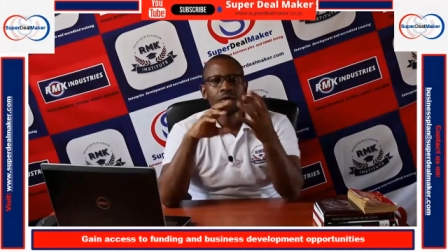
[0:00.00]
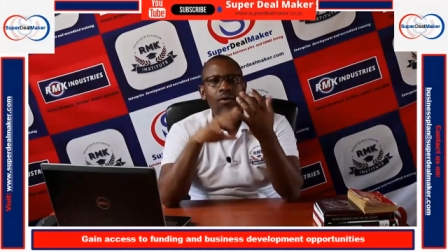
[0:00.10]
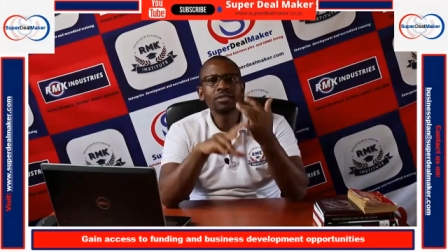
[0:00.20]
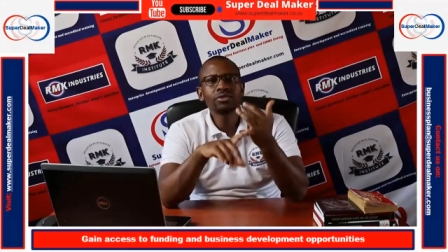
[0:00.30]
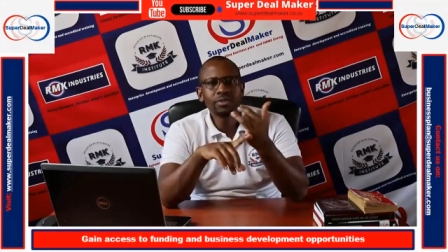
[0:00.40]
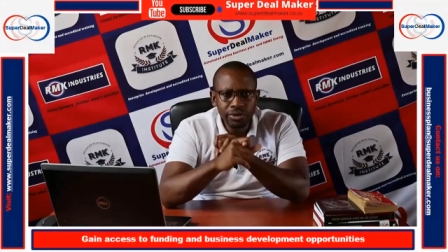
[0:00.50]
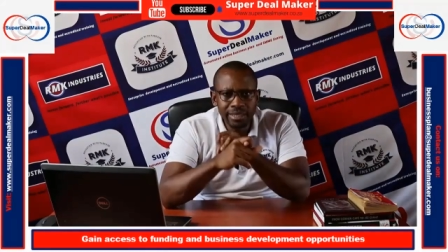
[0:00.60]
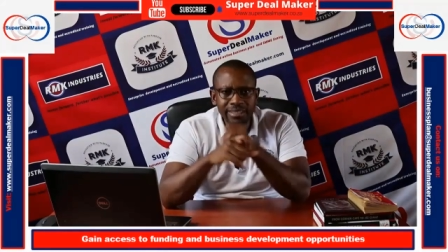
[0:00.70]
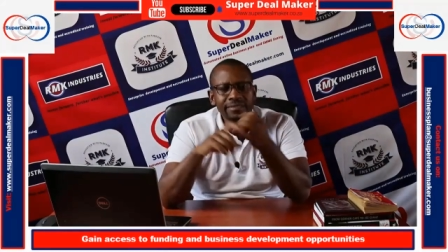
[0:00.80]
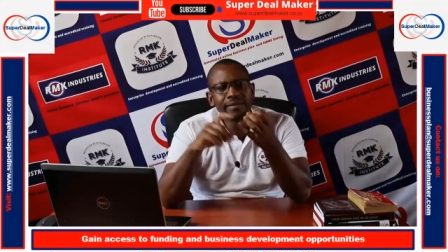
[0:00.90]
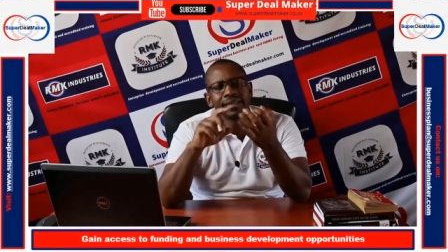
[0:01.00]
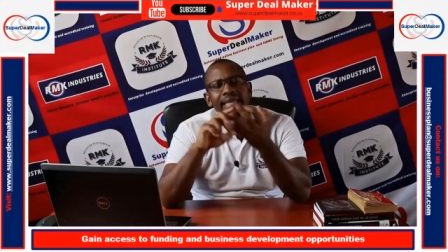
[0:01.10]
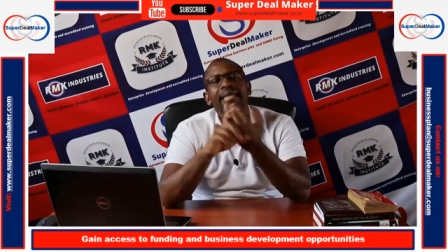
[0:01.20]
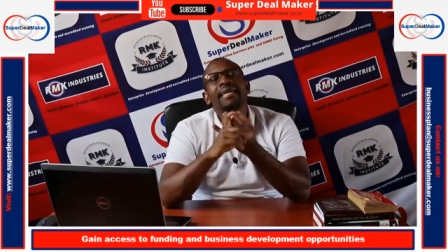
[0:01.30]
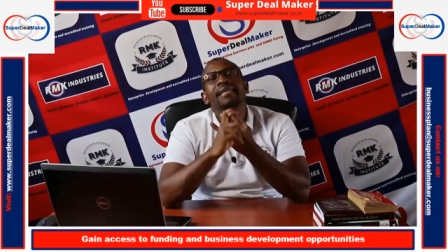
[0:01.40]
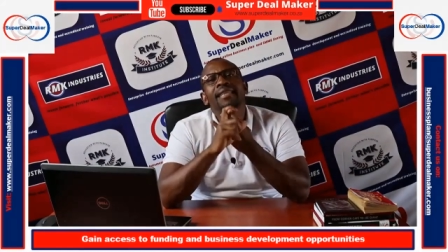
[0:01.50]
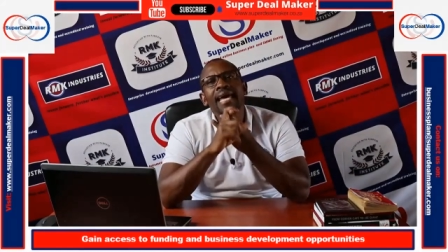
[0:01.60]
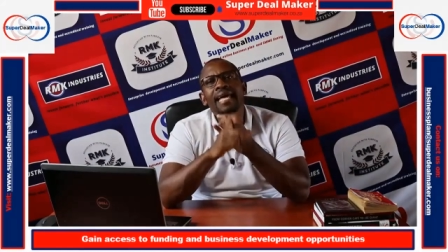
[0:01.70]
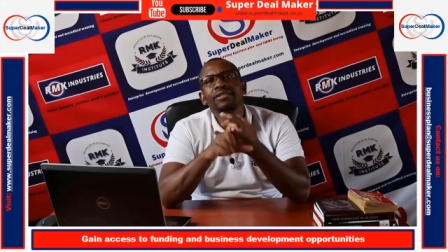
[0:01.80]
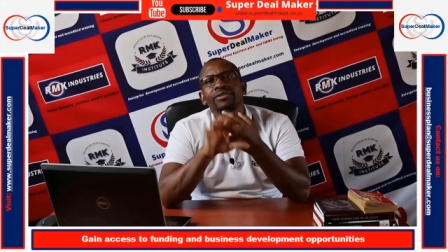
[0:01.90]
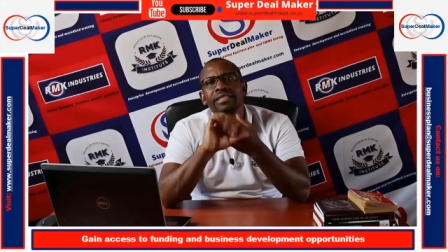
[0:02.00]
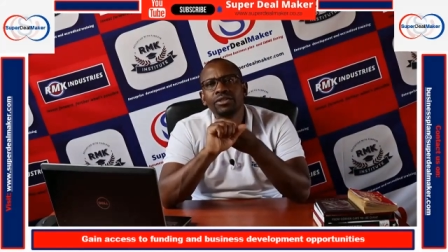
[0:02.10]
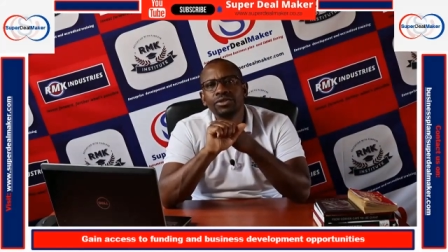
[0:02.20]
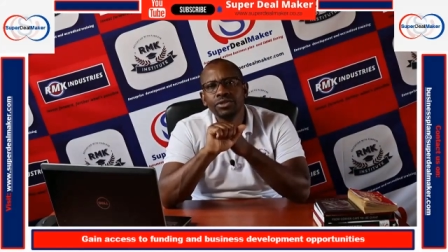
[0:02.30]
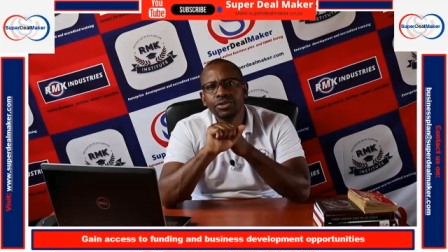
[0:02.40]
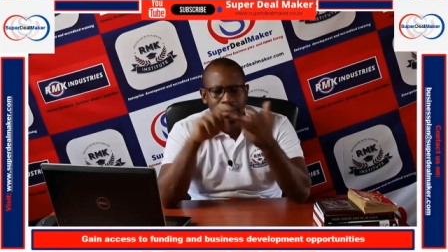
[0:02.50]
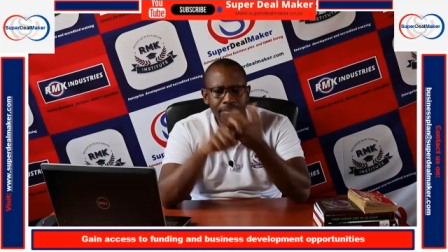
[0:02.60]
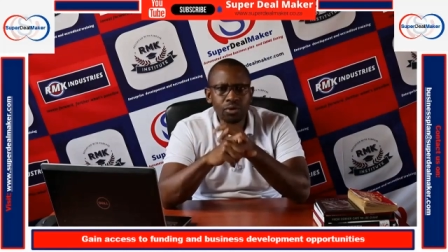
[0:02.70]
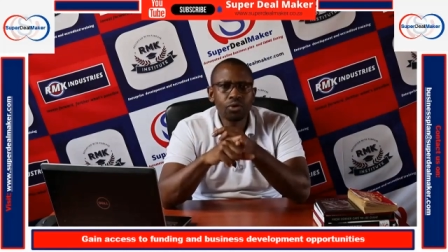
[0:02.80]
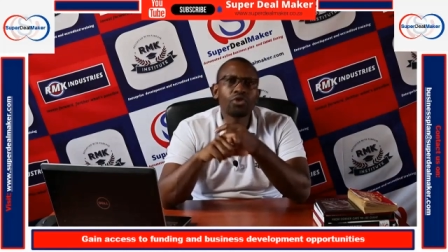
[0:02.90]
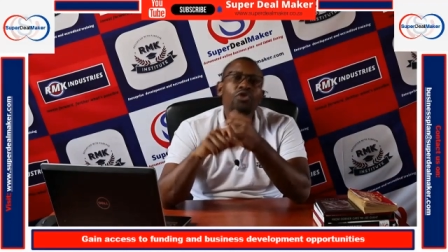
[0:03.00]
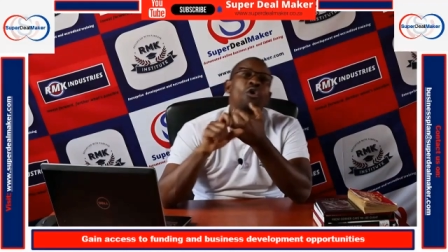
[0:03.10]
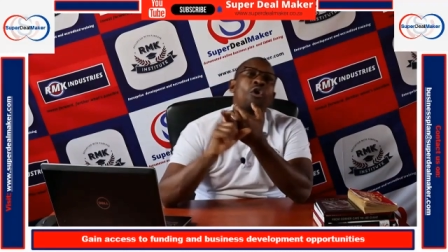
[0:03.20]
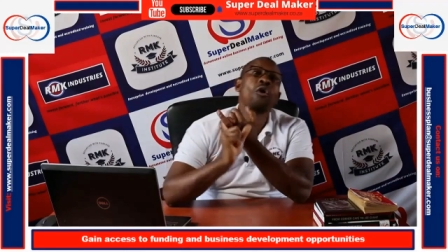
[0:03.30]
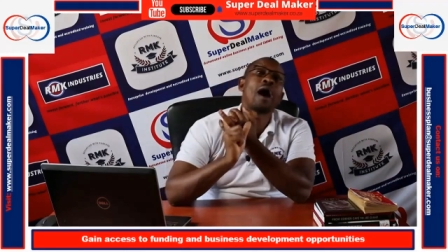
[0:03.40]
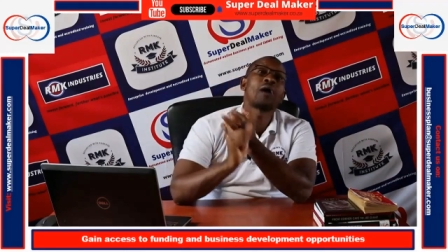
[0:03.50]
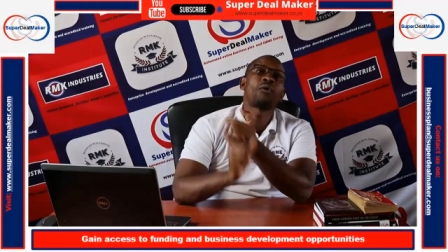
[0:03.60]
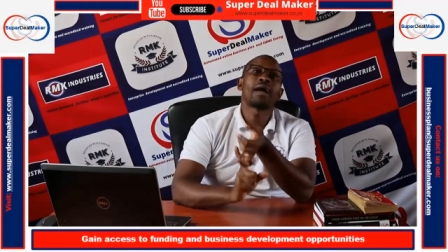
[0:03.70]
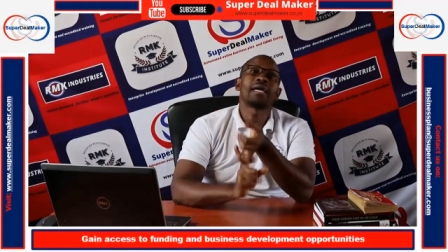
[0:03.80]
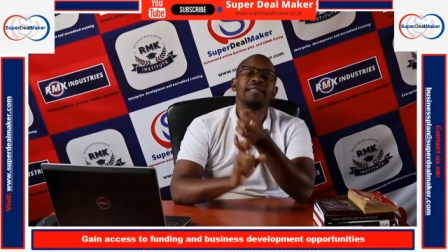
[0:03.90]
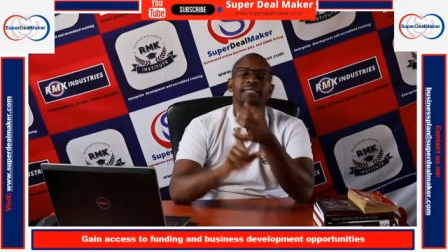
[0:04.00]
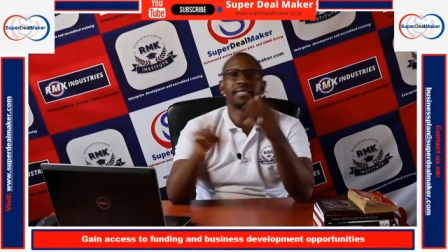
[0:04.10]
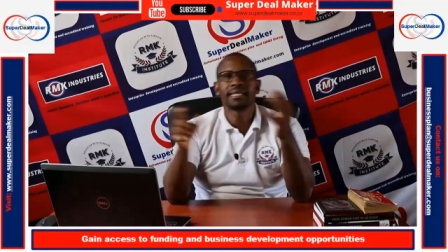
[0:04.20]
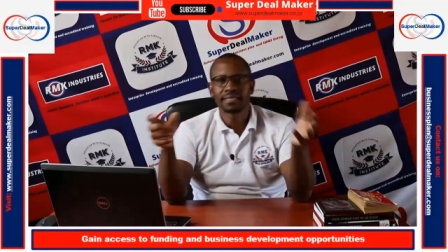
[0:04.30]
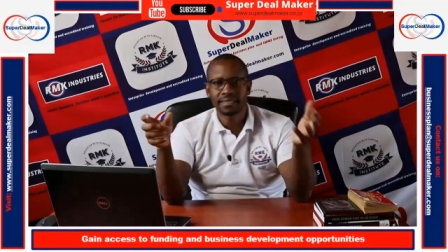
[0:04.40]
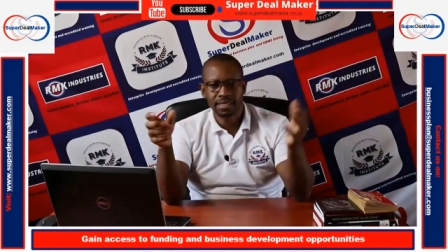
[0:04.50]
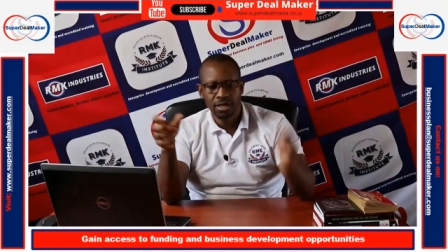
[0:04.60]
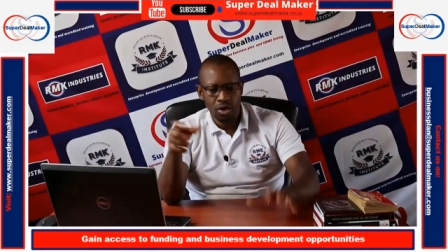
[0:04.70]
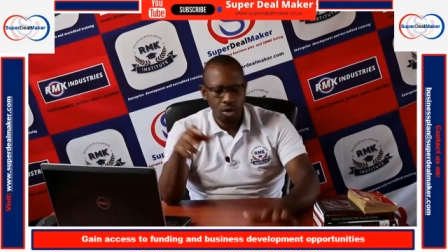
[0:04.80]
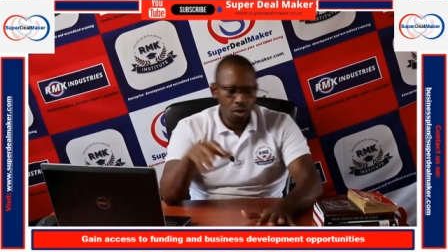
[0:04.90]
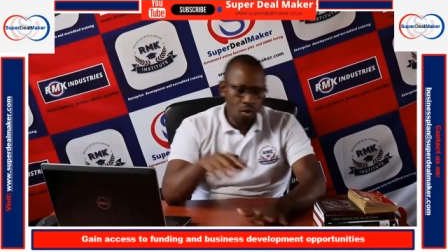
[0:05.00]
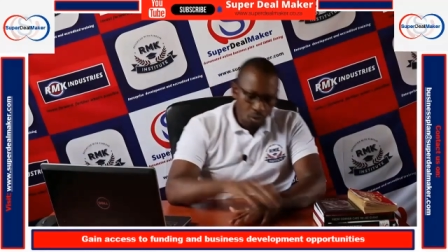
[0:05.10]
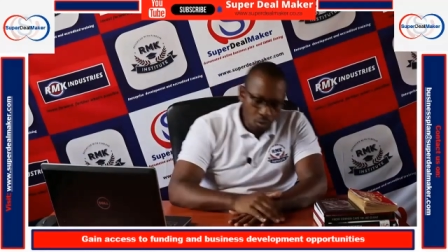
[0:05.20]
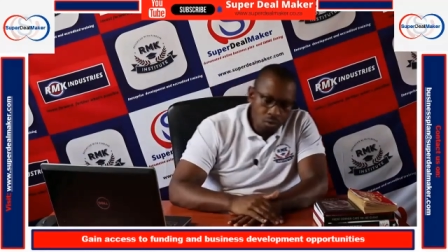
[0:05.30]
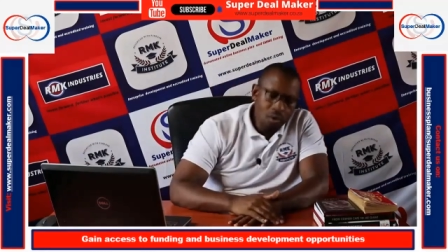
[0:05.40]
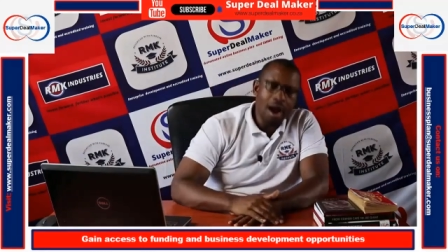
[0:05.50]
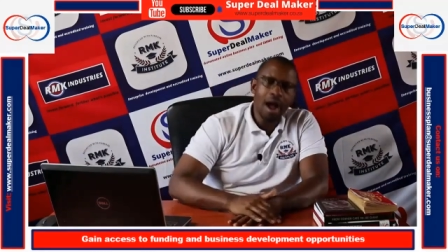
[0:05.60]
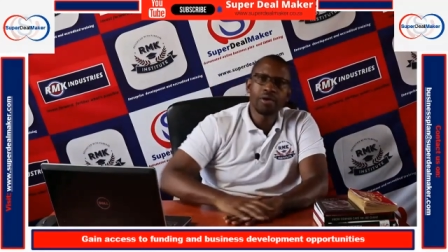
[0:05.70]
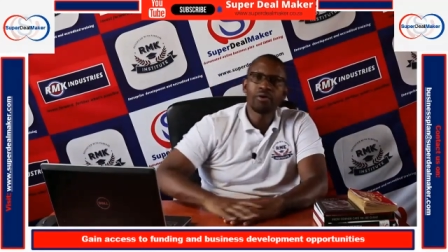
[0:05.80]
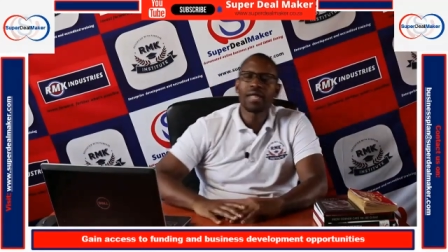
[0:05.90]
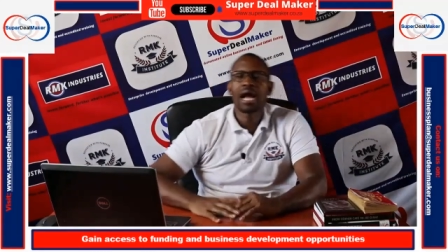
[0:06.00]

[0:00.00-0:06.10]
Once you identify that, then you need to uh, procure or acquire the skills. Who are you going